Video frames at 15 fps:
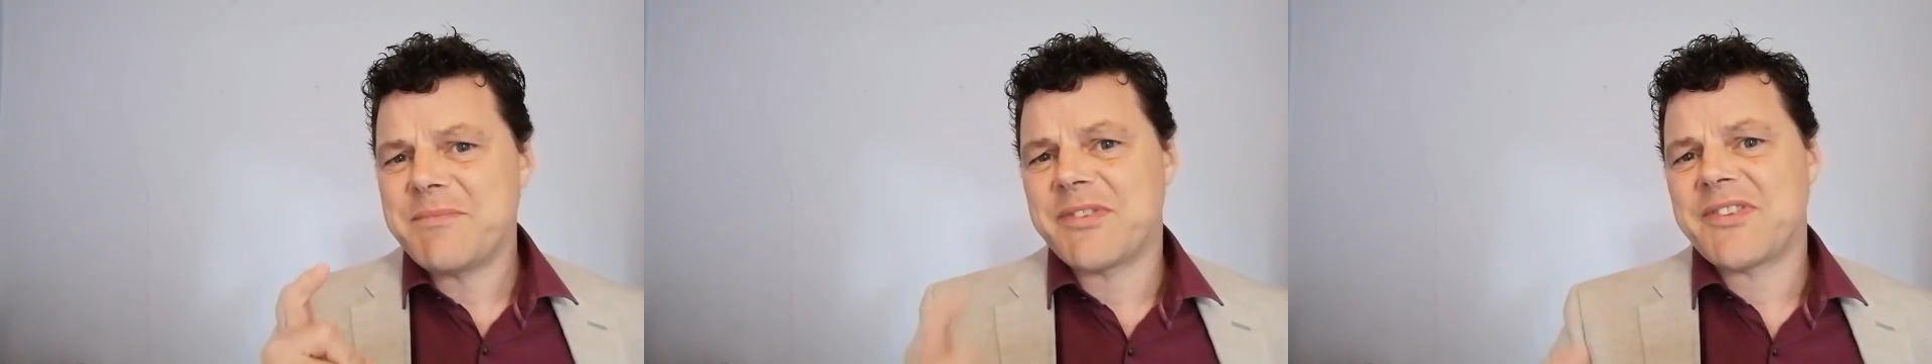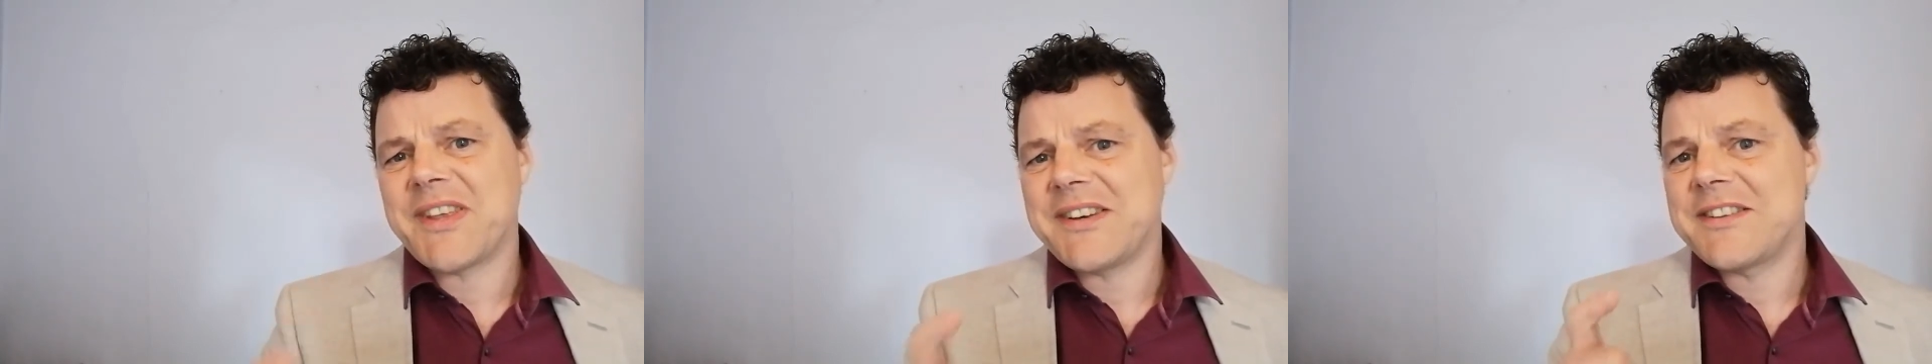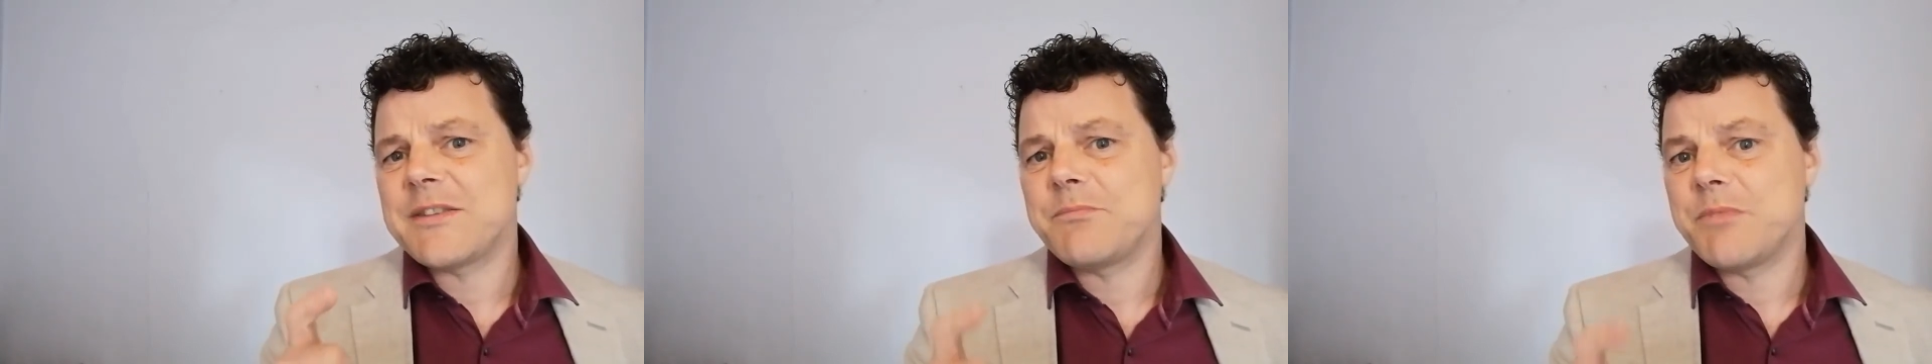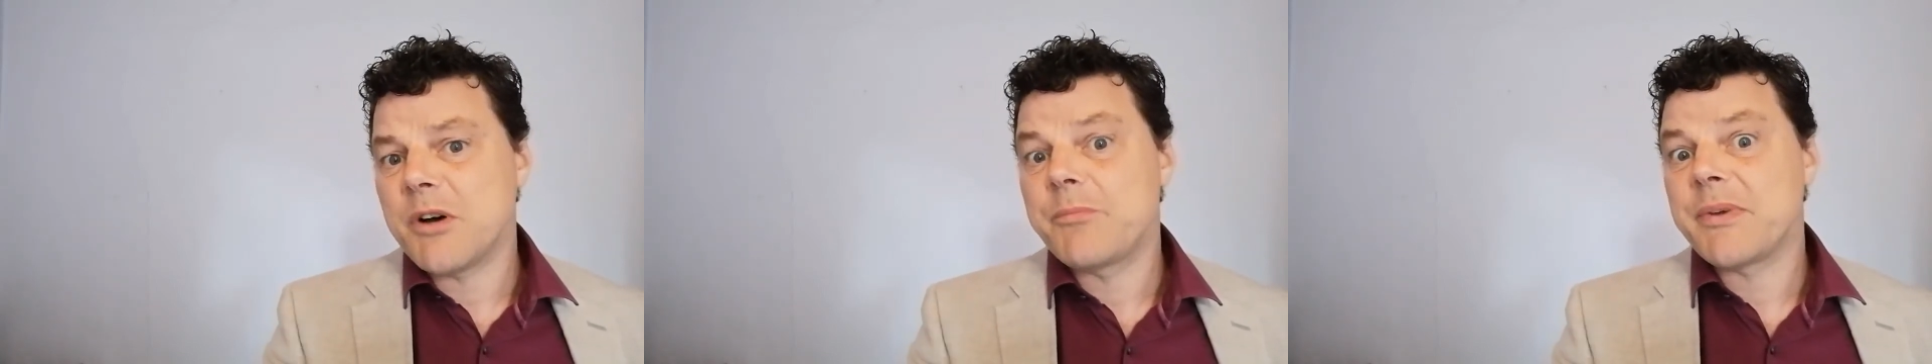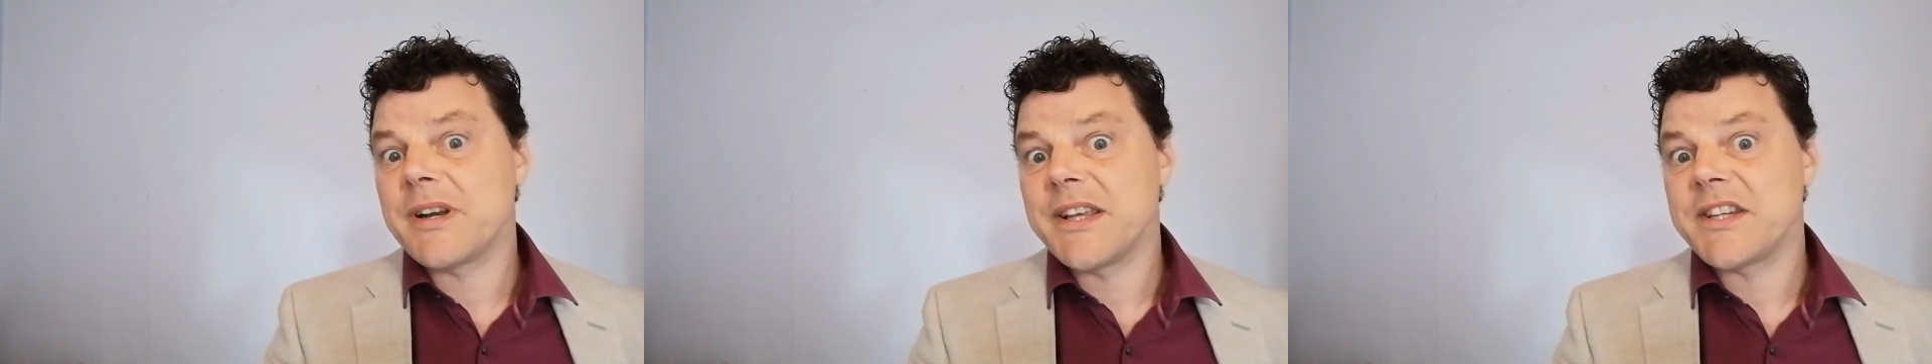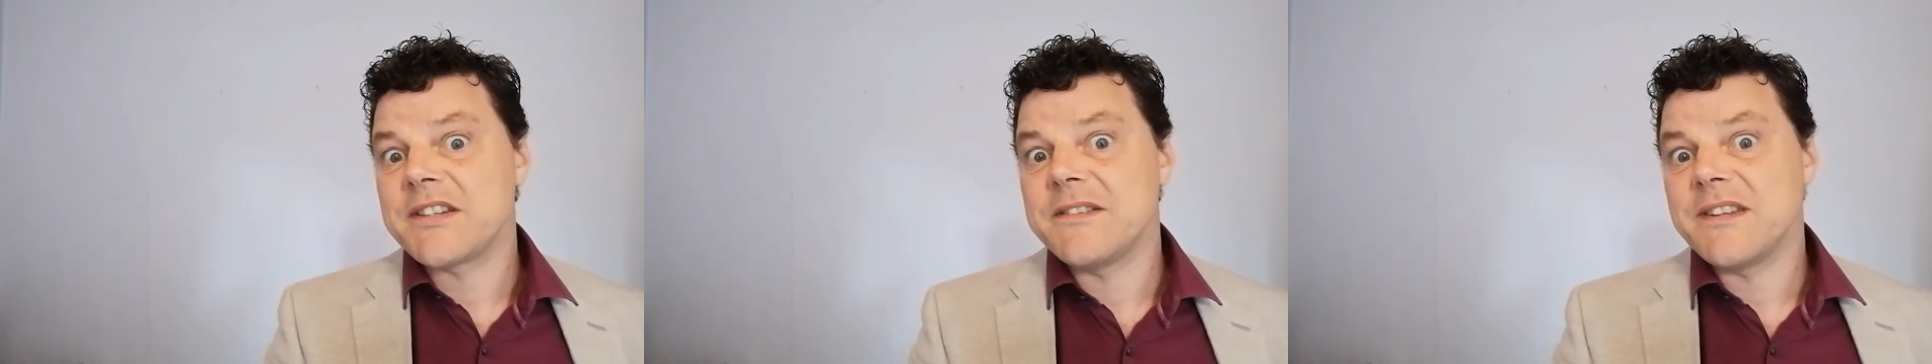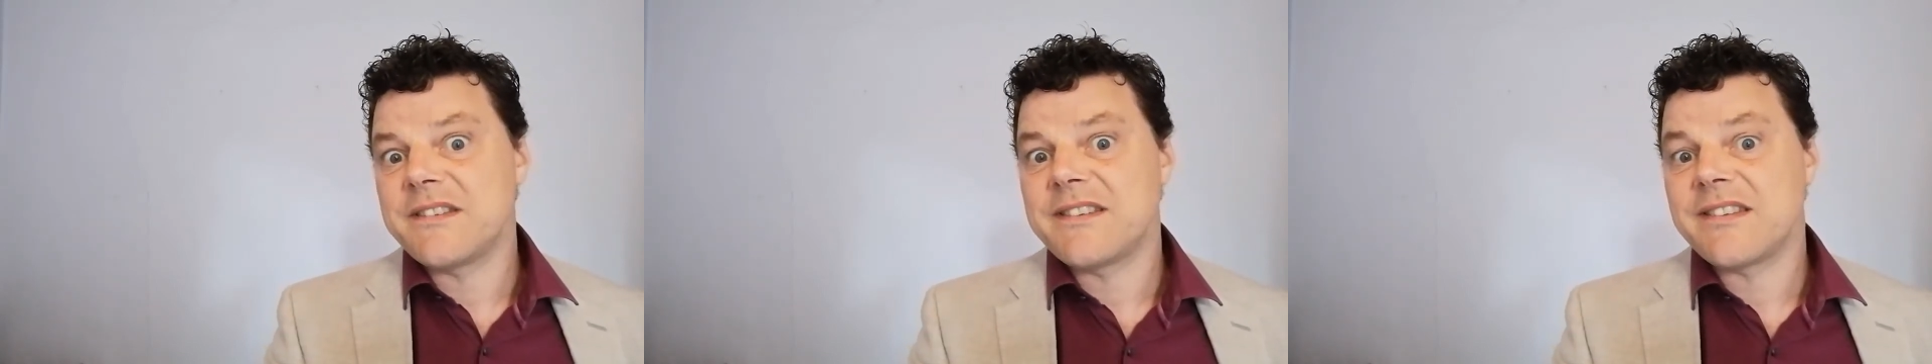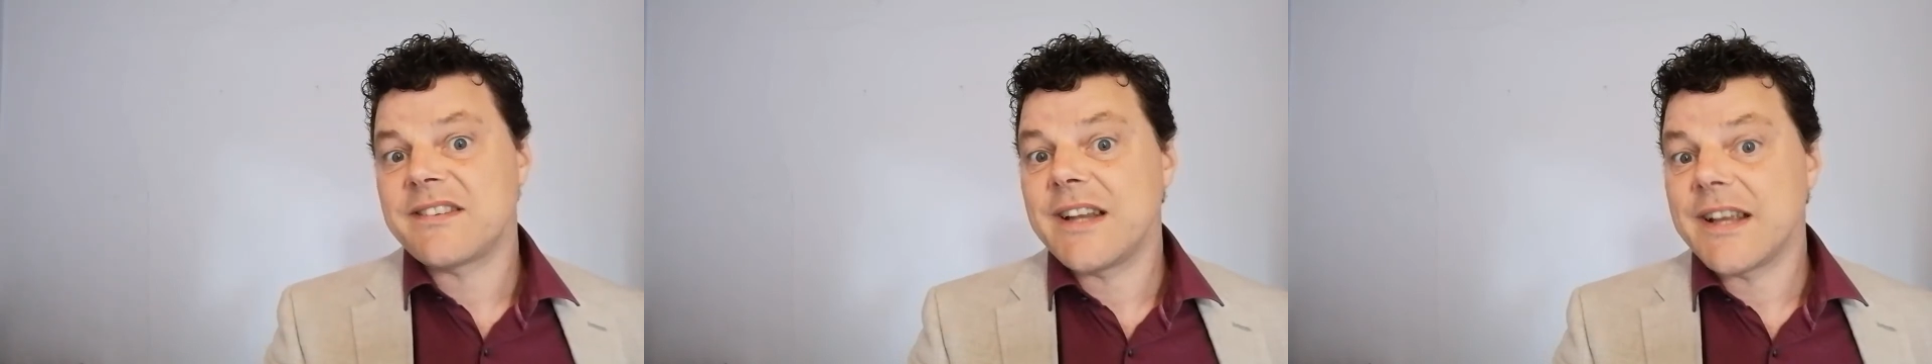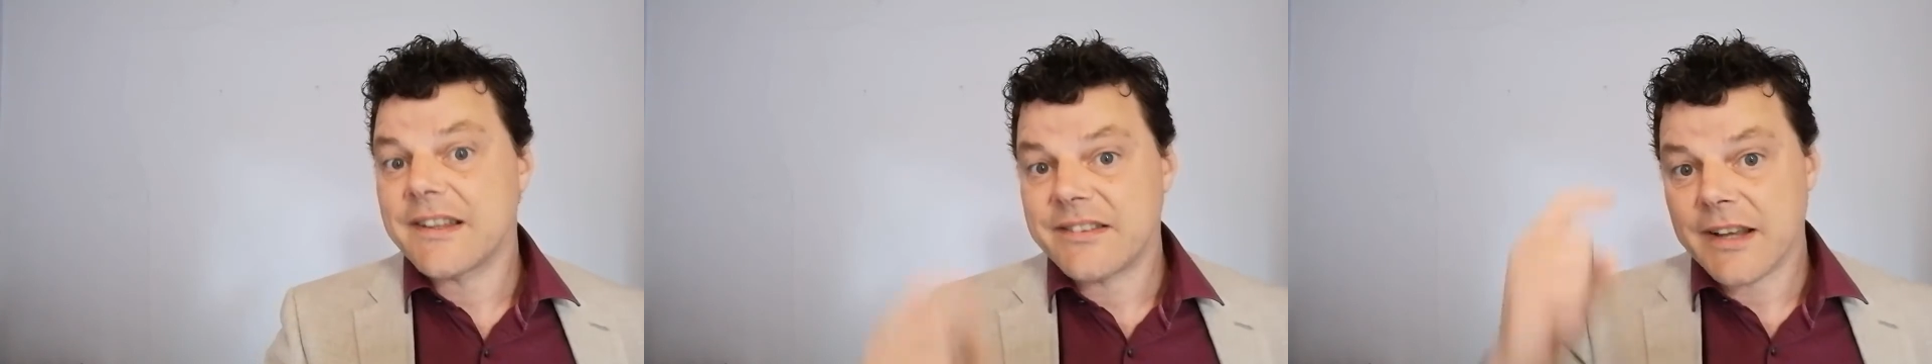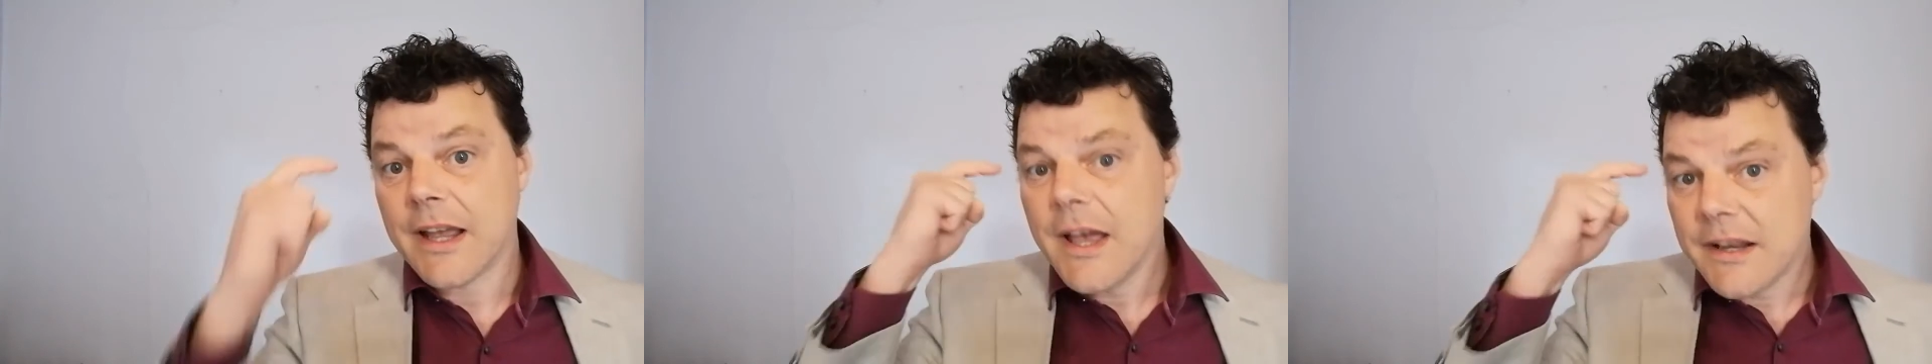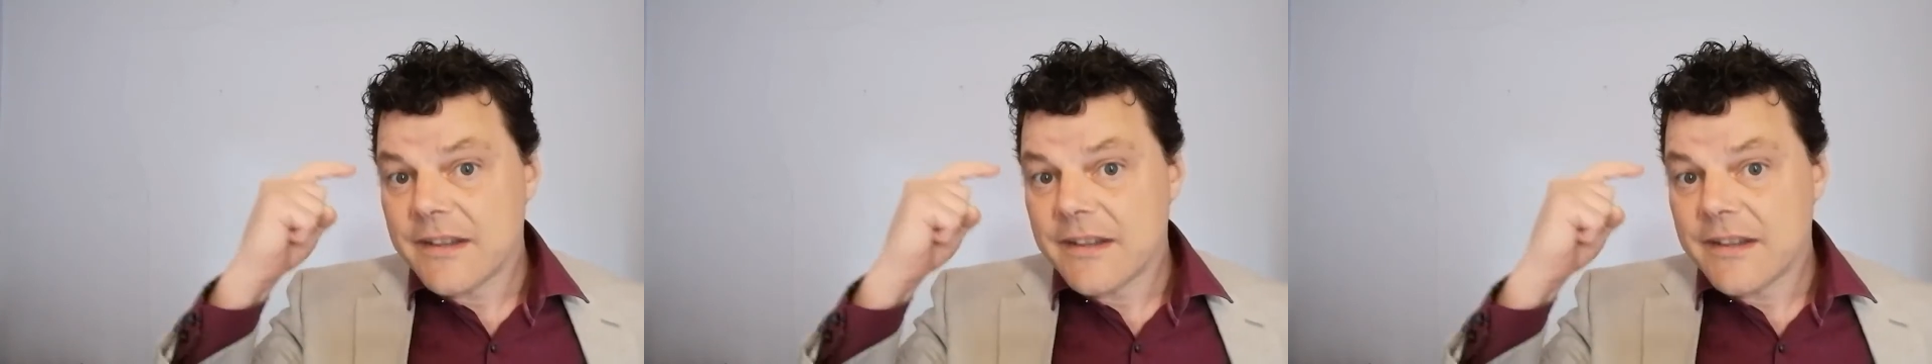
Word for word: percent of the population that's dyslexic,